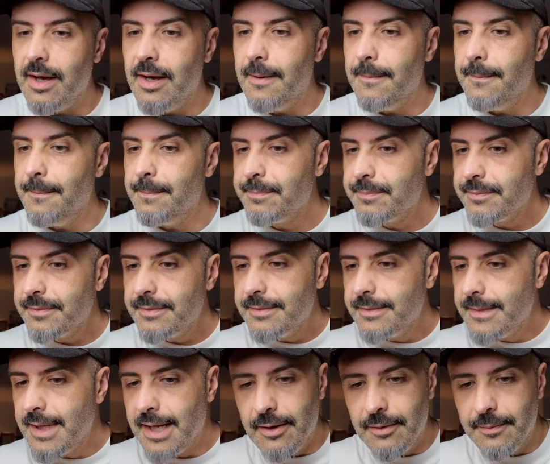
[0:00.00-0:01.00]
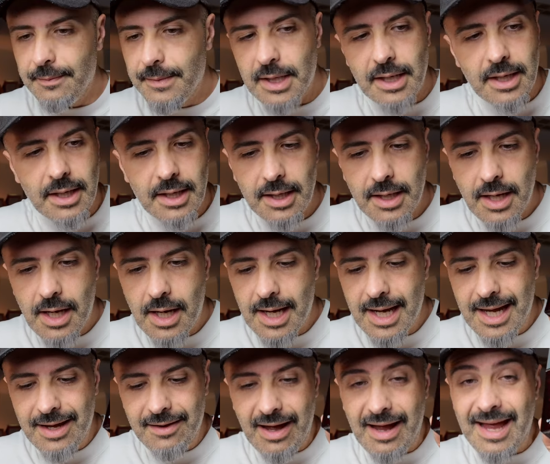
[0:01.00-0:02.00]
Um, now, uh,
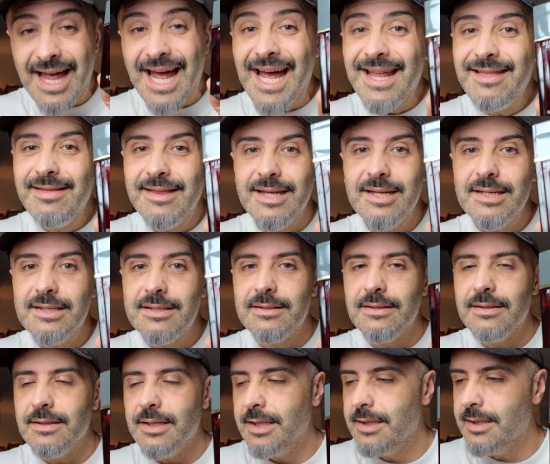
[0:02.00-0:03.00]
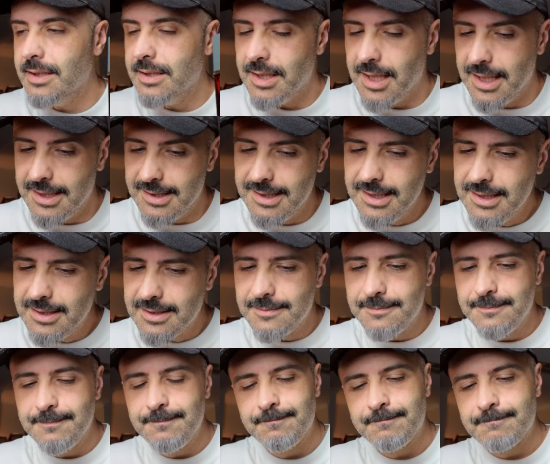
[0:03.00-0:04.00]
I, I had this in the
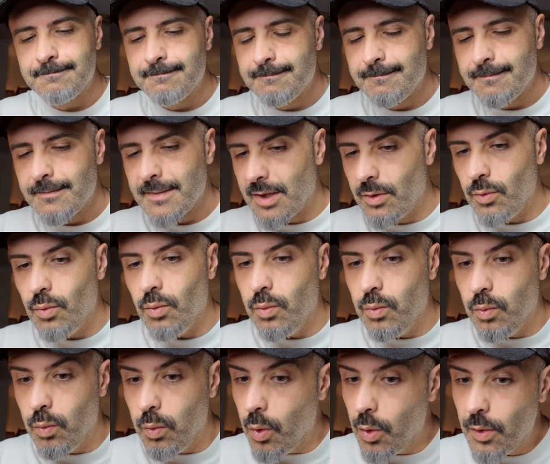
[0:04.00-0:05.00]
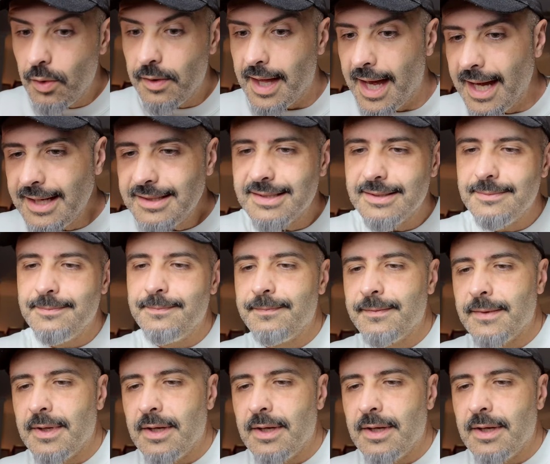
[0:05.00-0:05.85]
90s wore that.